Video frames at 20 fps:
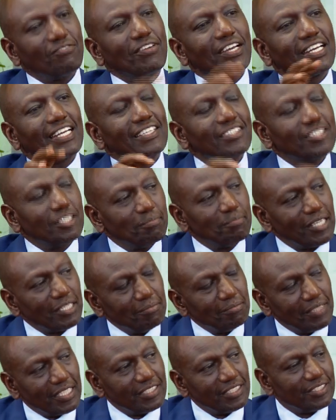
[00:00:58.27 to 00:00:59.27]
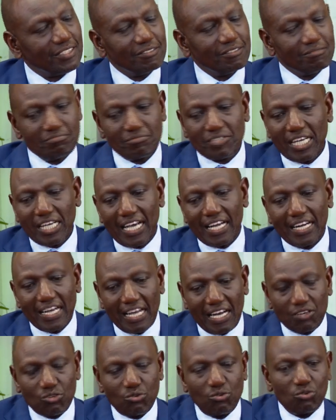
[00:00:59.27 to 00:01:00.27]
various departments,
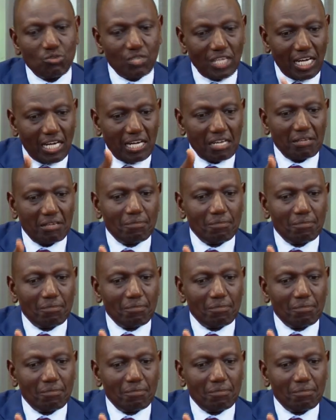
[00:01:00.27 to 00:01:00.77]
Kera, Kura,